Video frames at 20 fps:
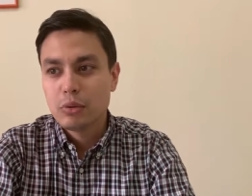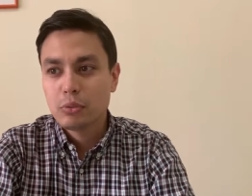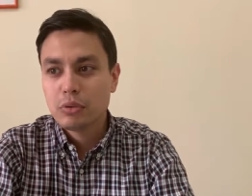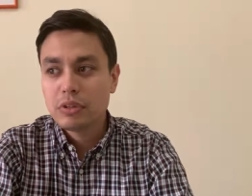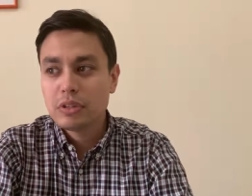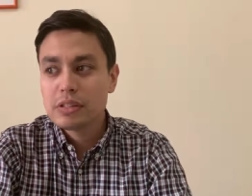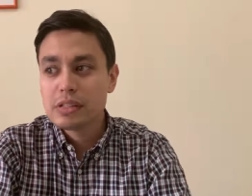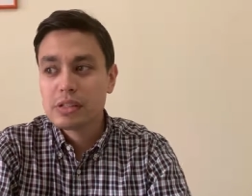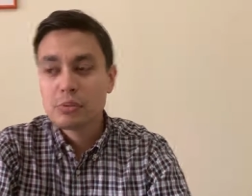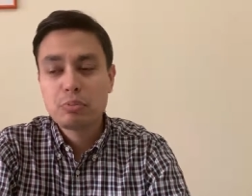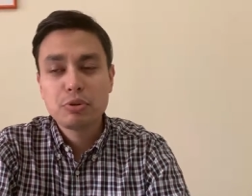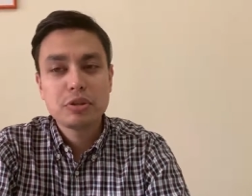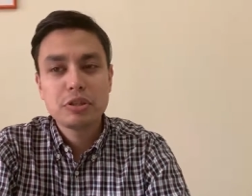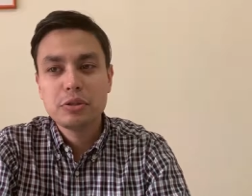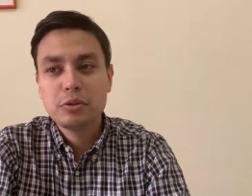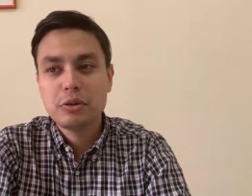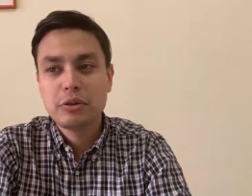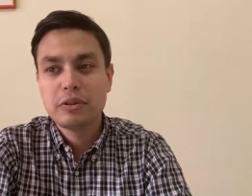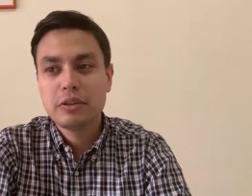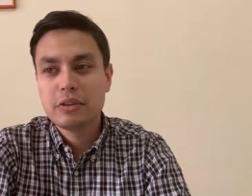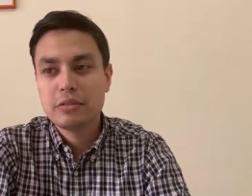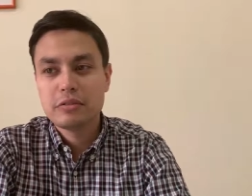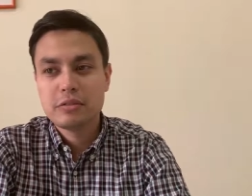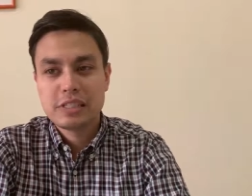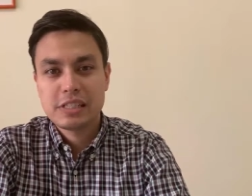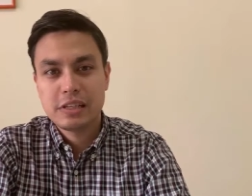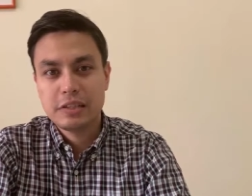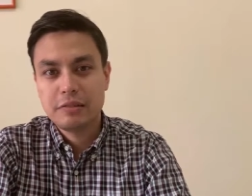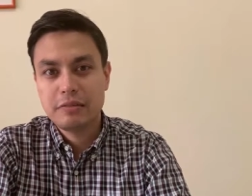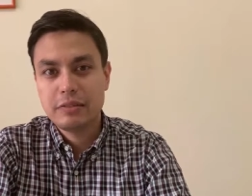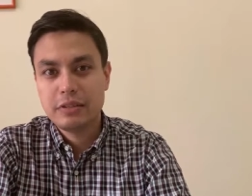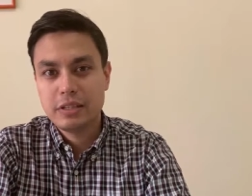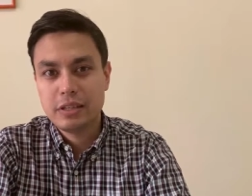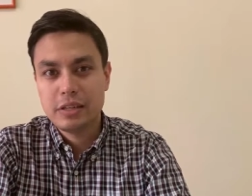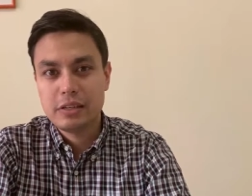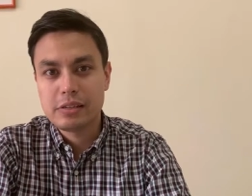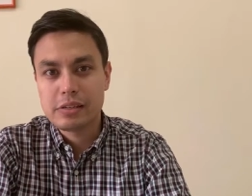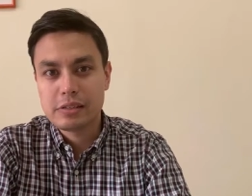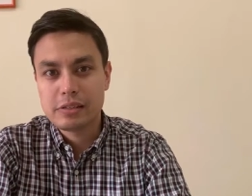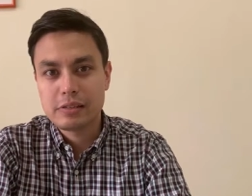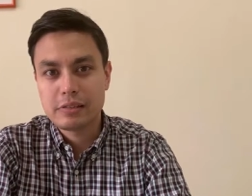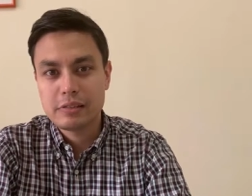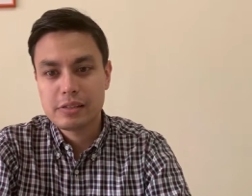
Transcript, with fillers: Well, it's to put you on the other side of the desk.